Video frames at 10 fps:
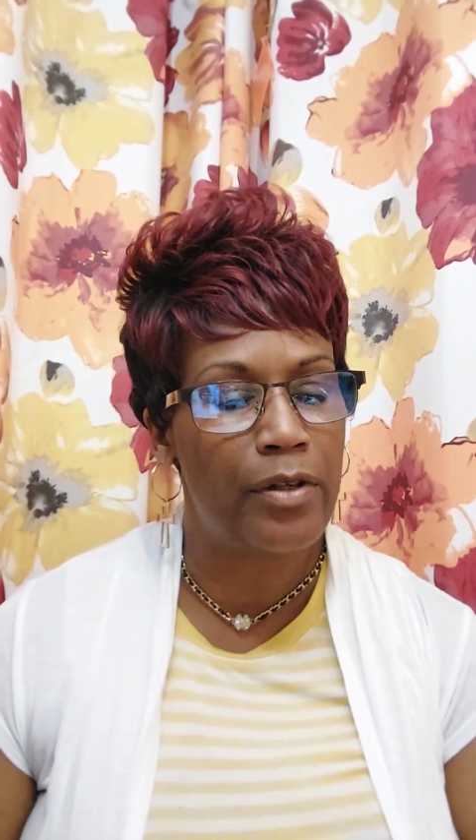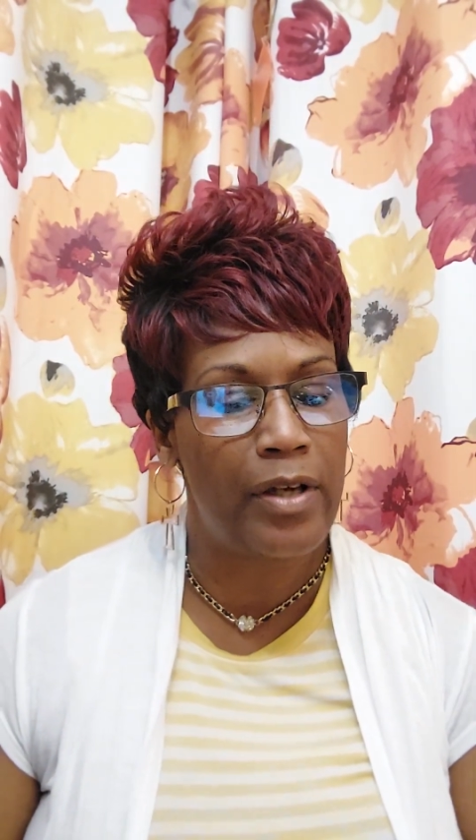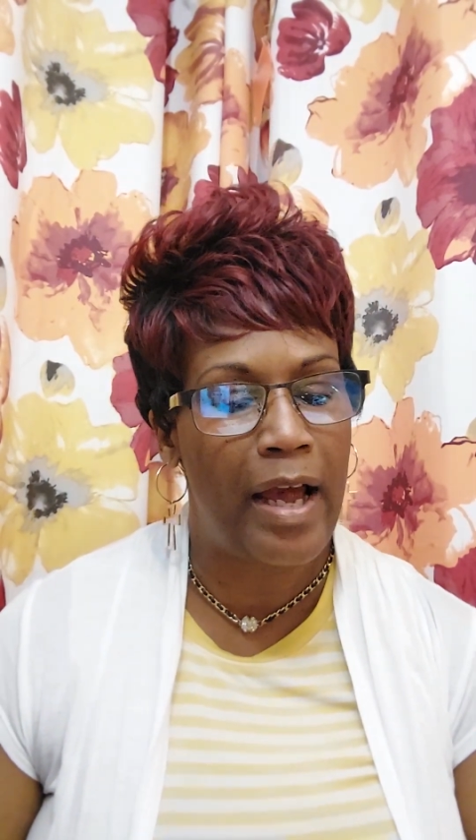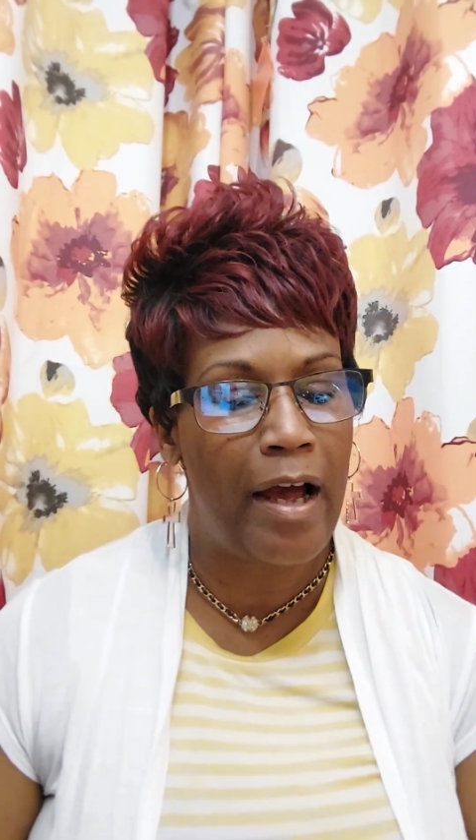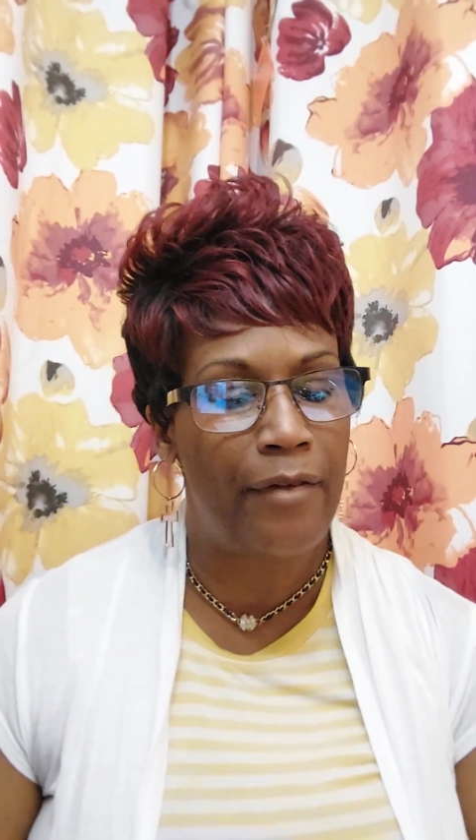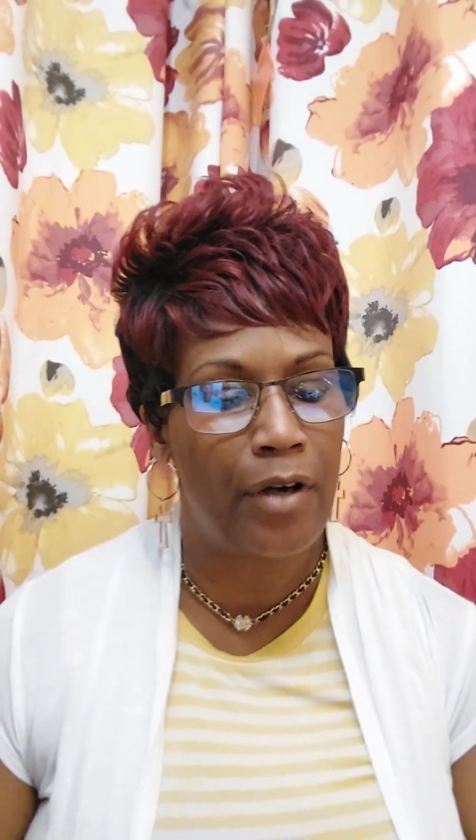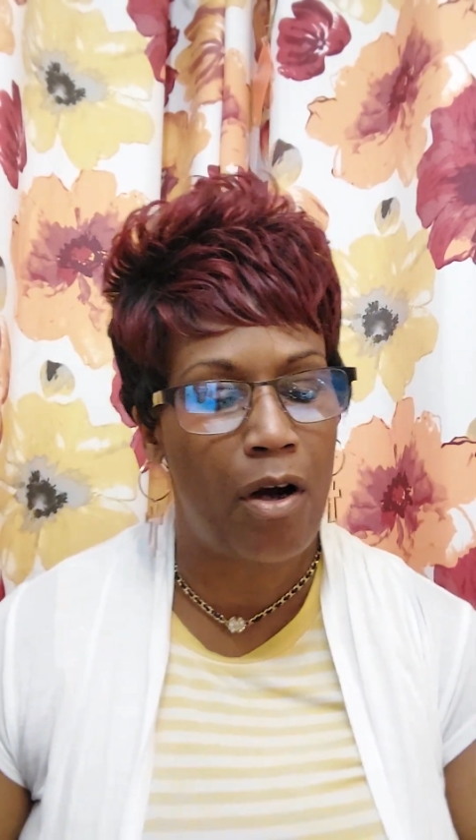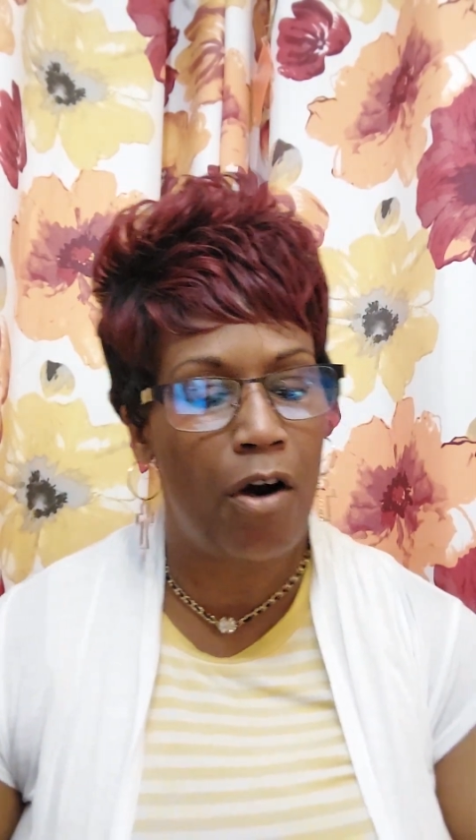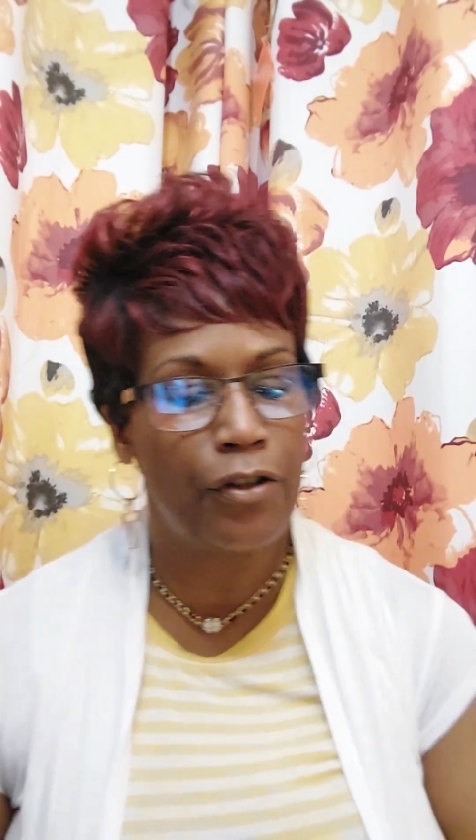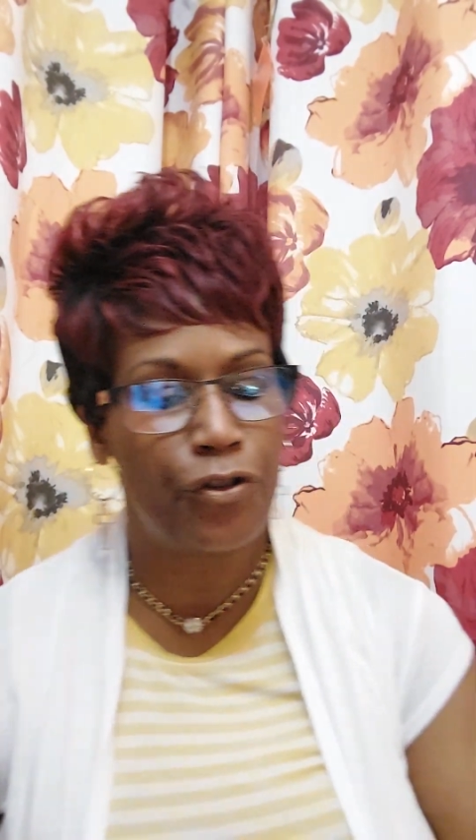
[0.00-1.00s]
to have a
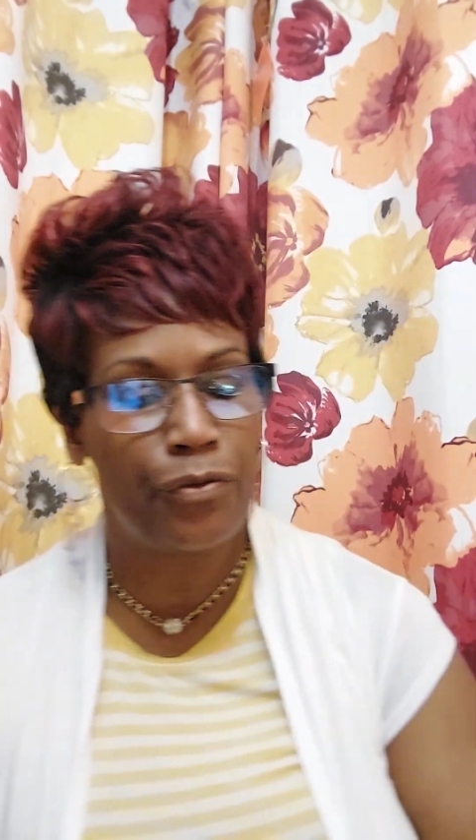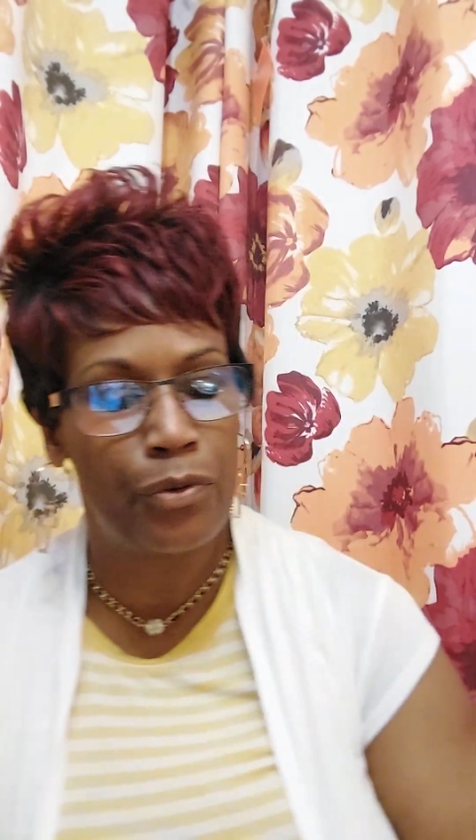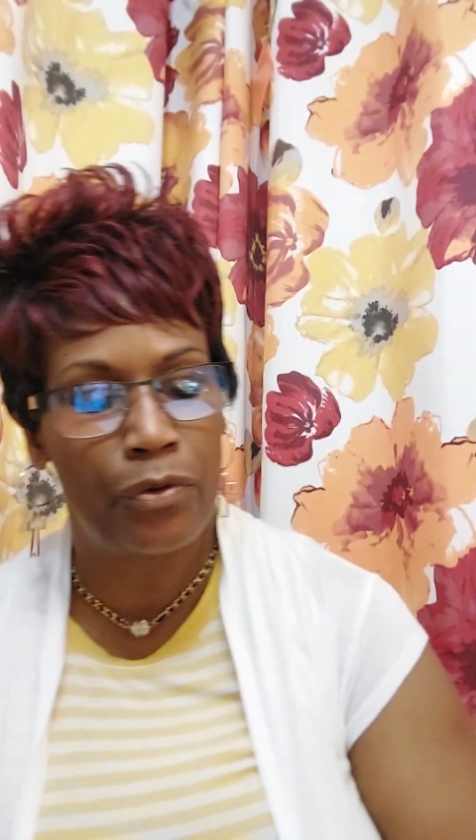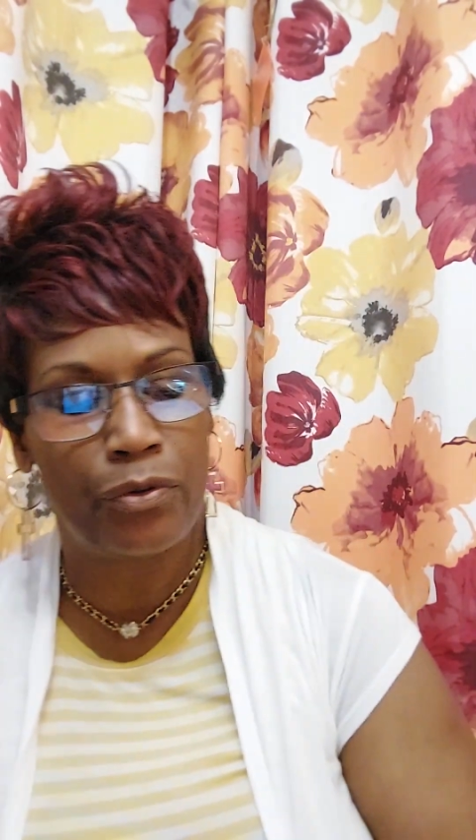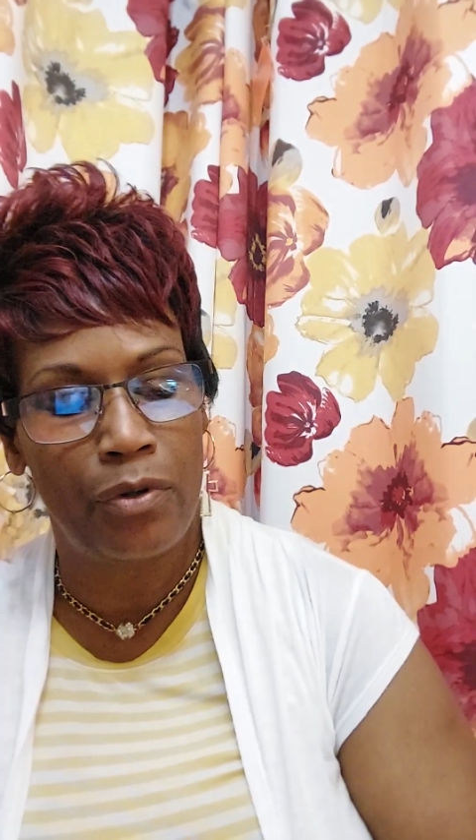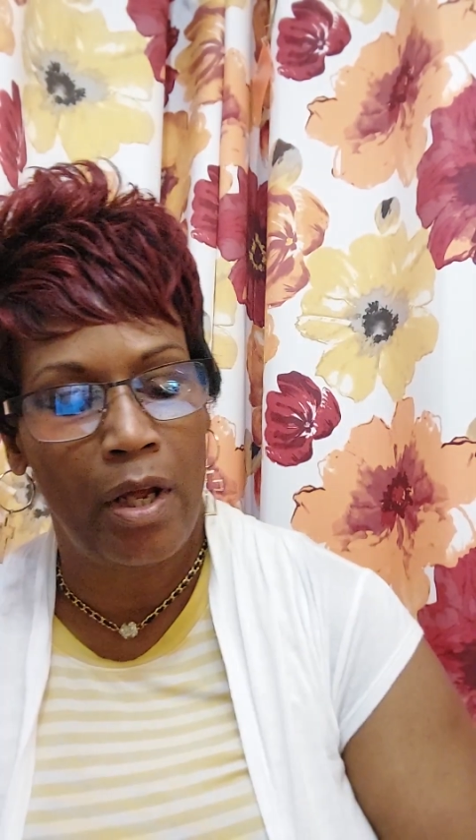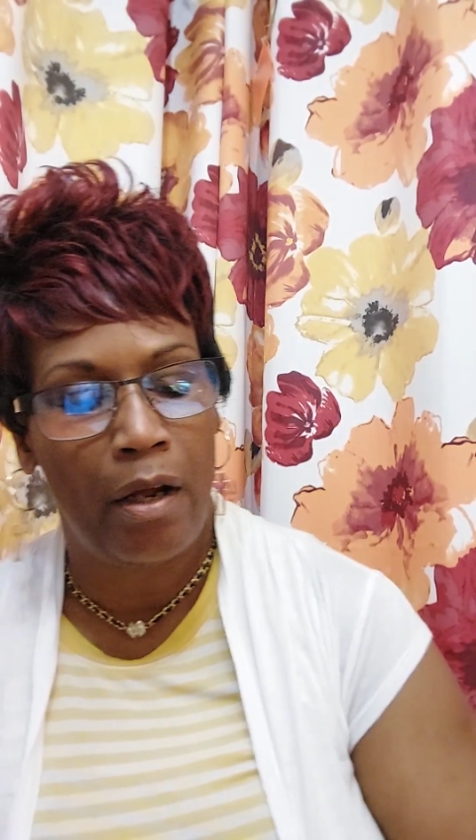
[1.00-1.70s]
cultural,